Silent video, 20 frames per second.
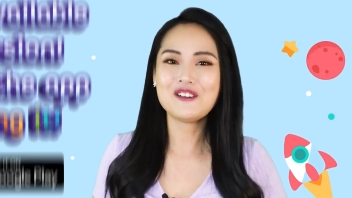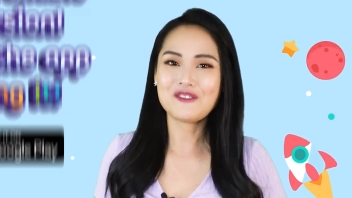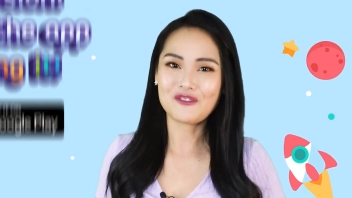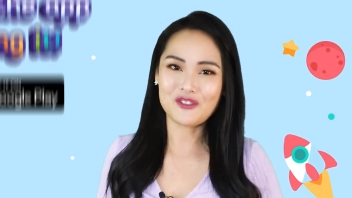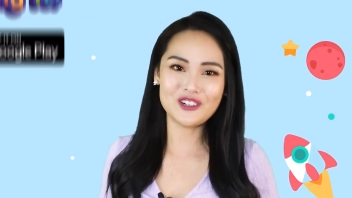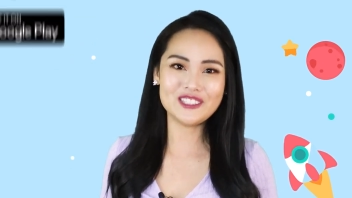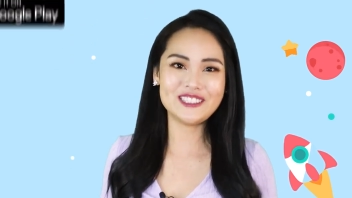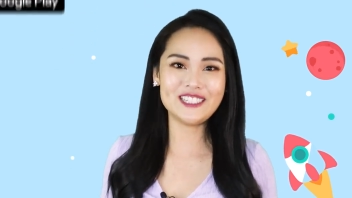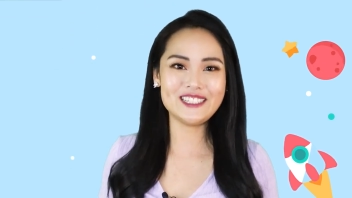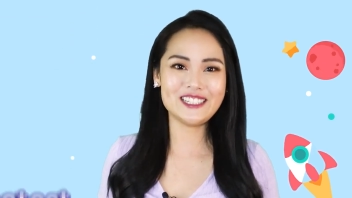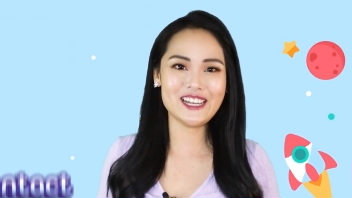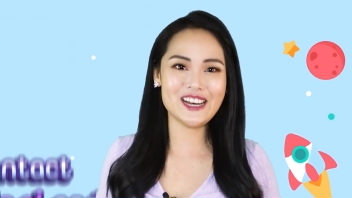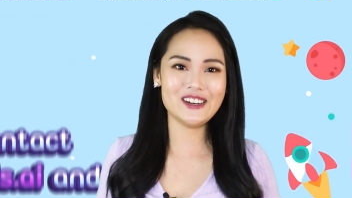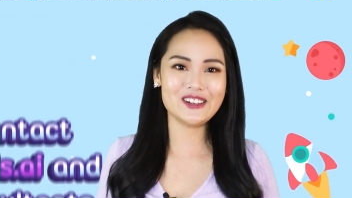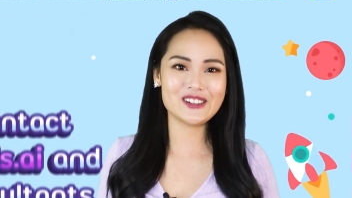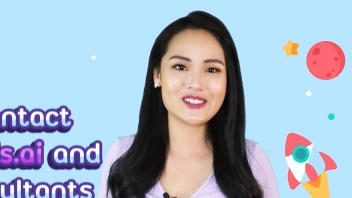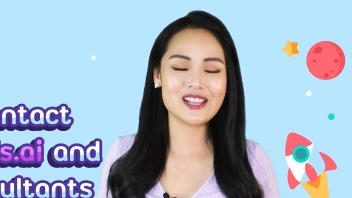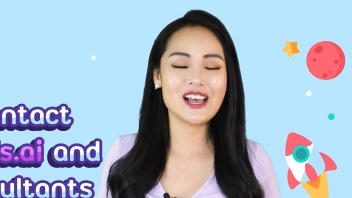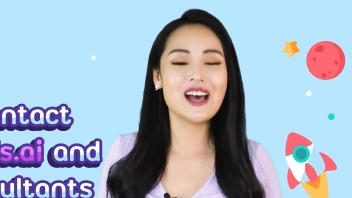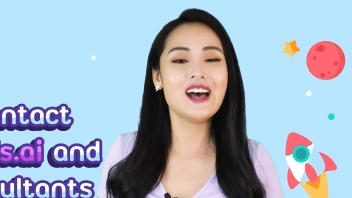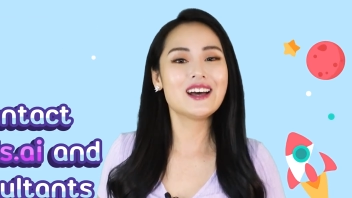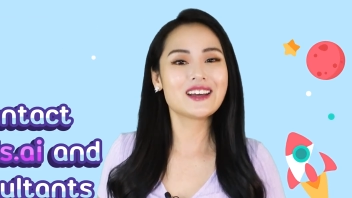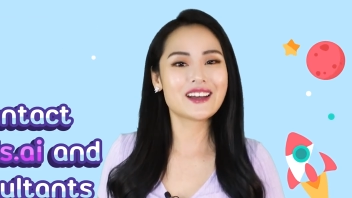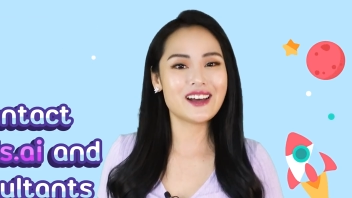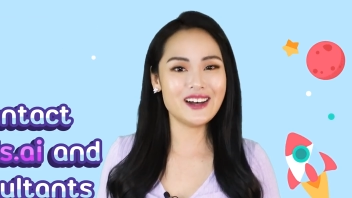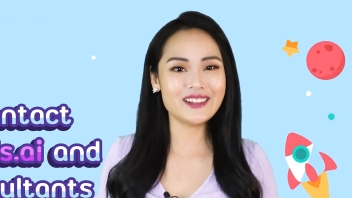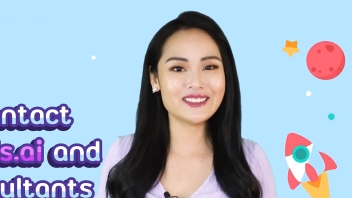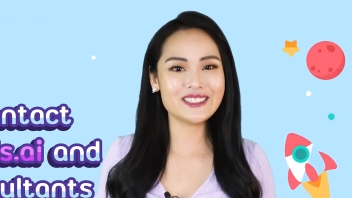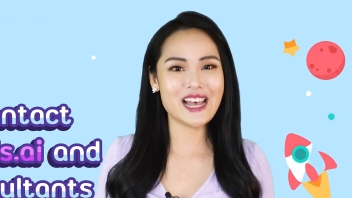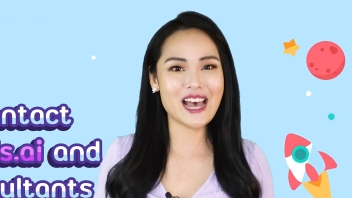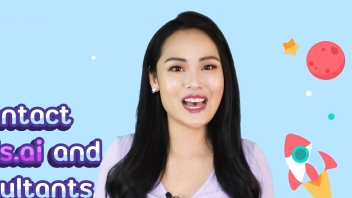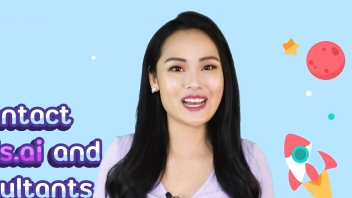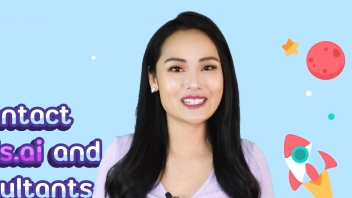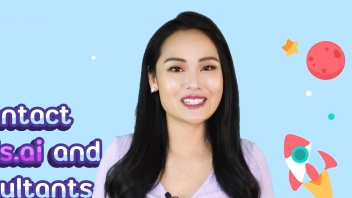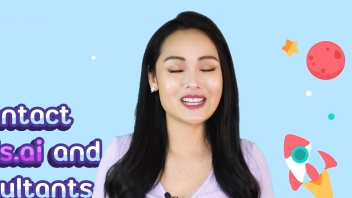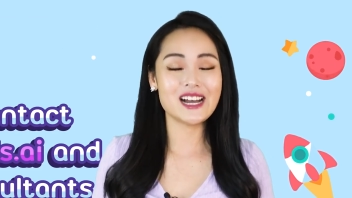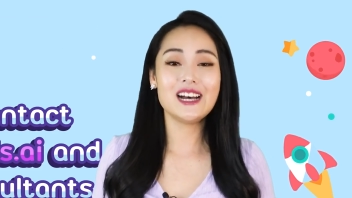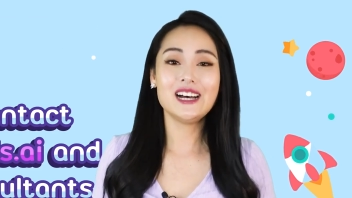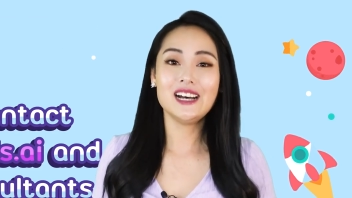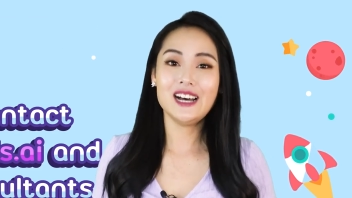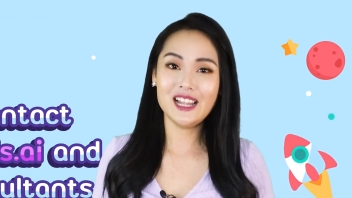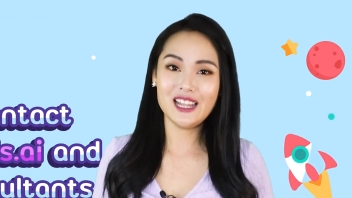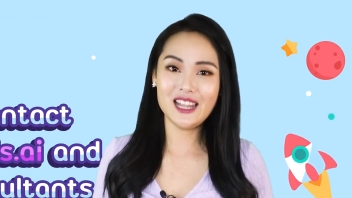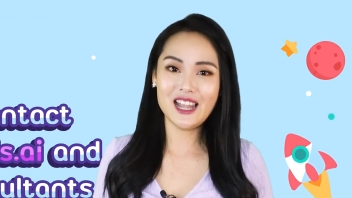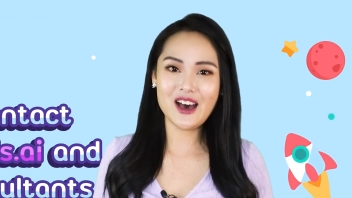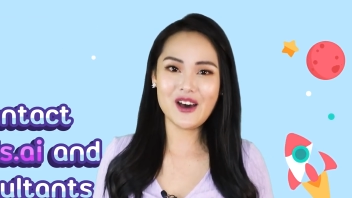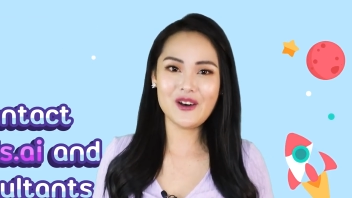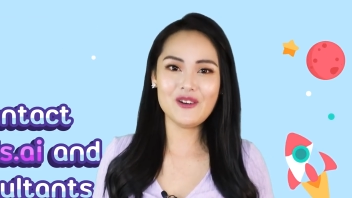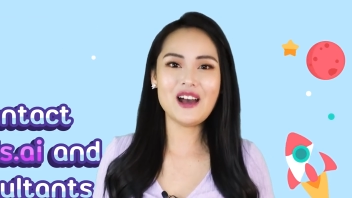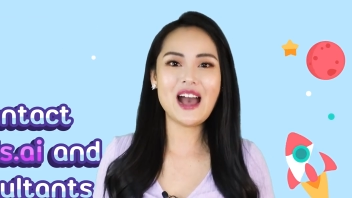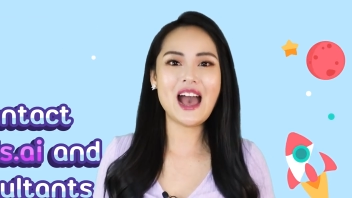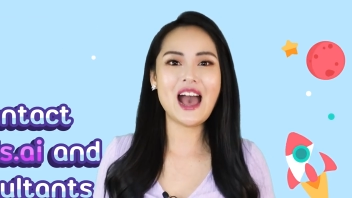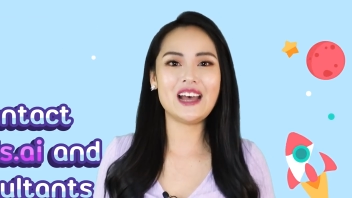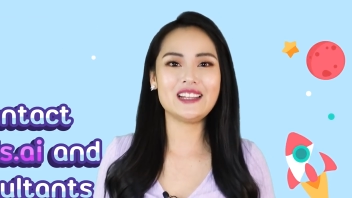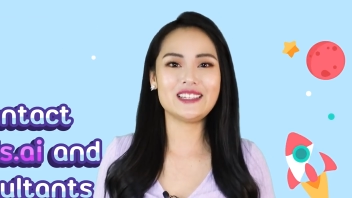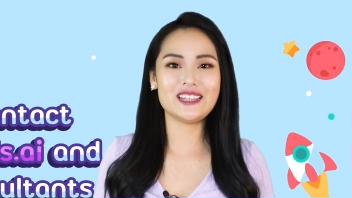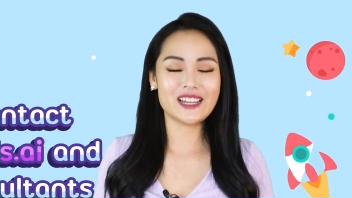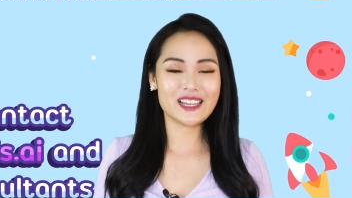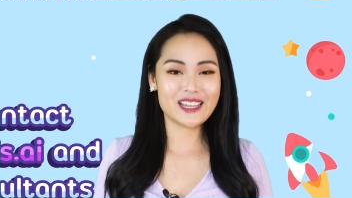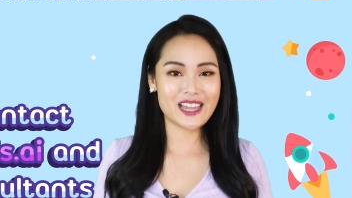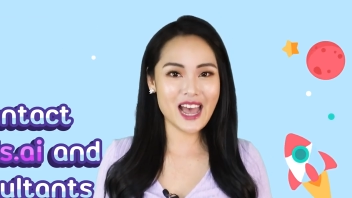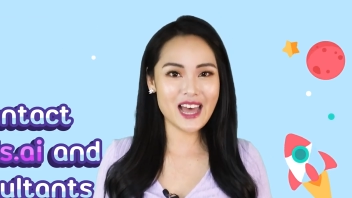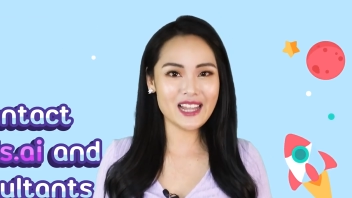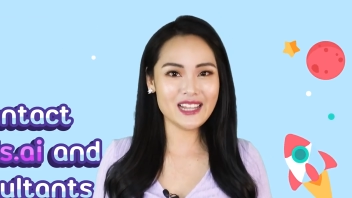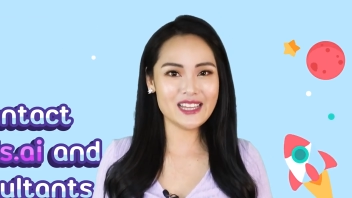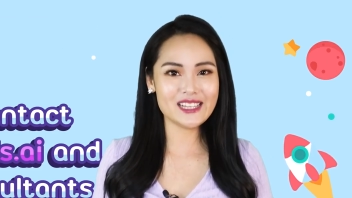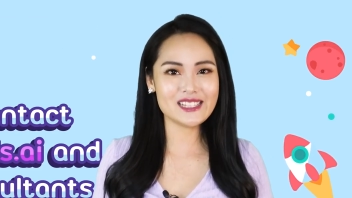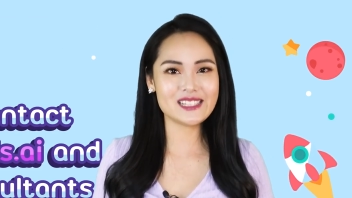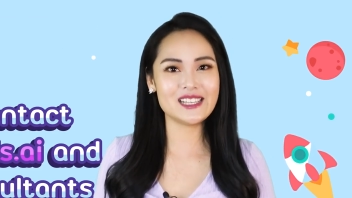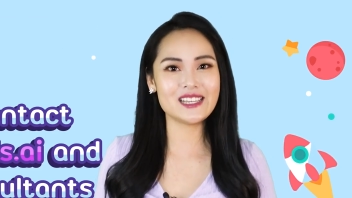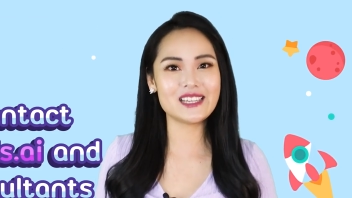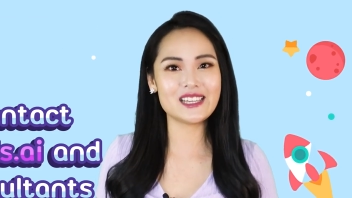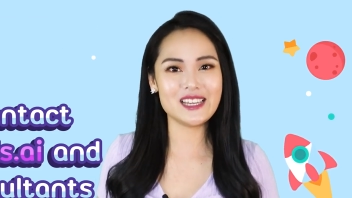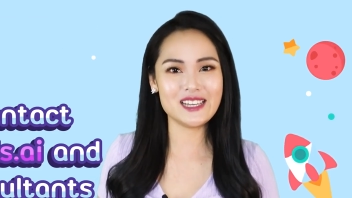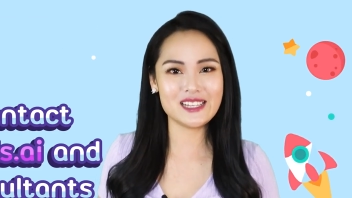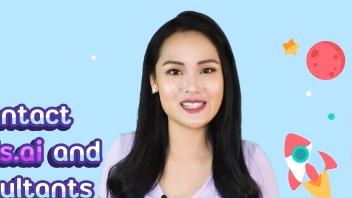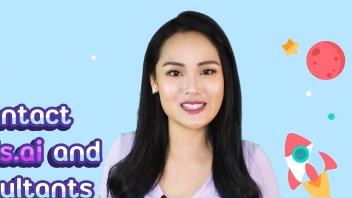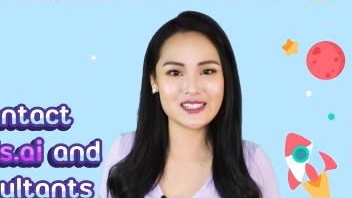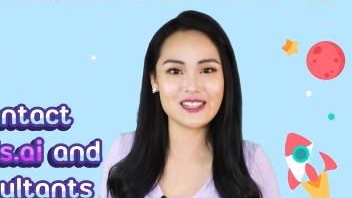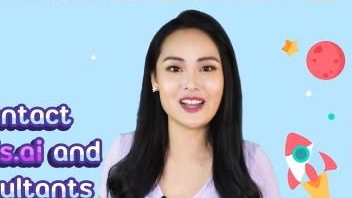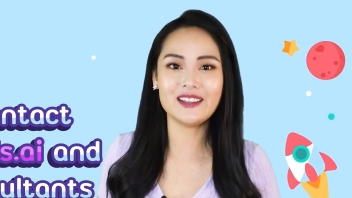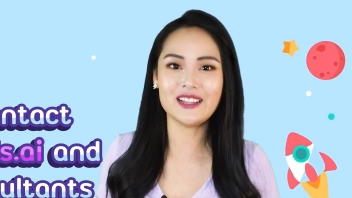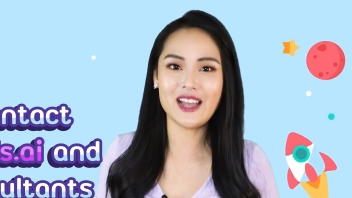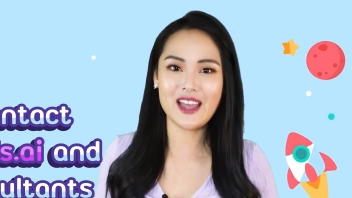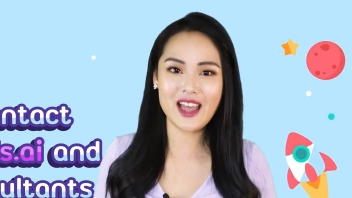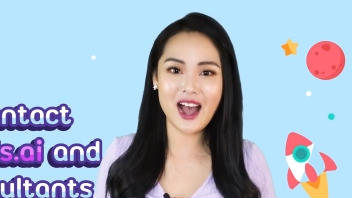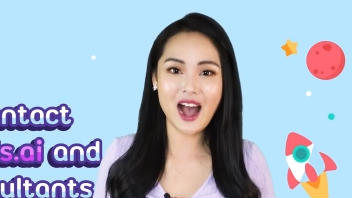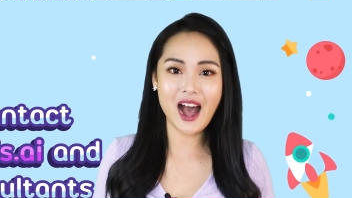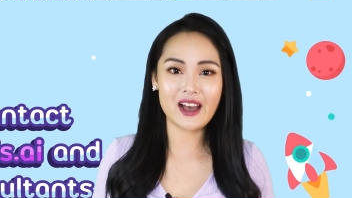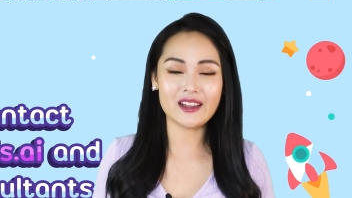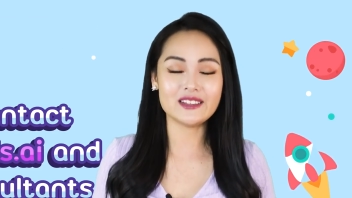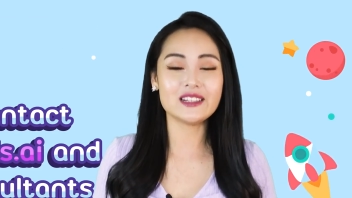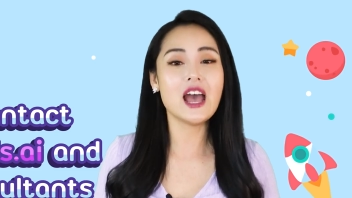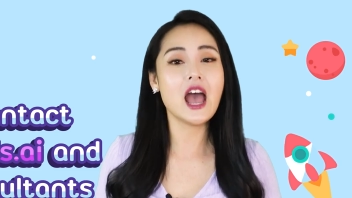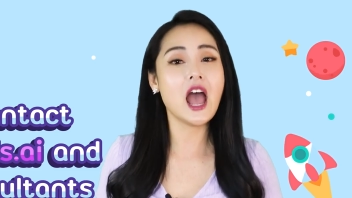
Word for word: For details, contact hello@galaxykids.ai